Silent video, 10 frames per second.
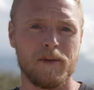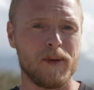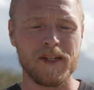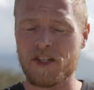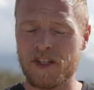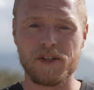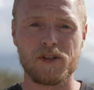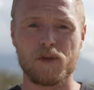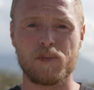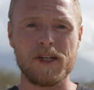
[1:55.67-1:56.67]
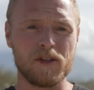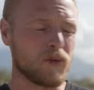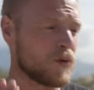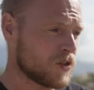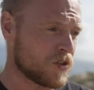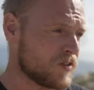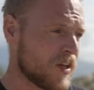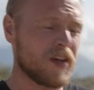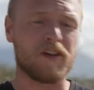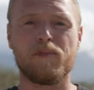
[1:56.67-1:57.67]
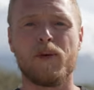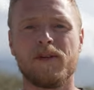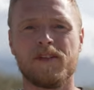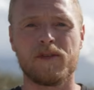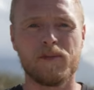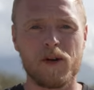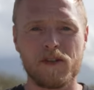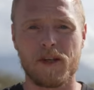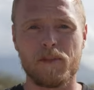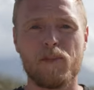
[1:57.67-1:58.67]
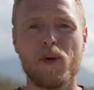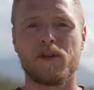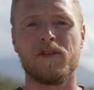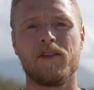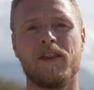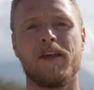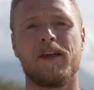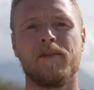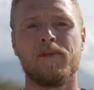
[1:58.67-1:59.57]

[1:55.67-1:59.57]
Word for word: Managing your speed towards your takeoff point is the most important thing.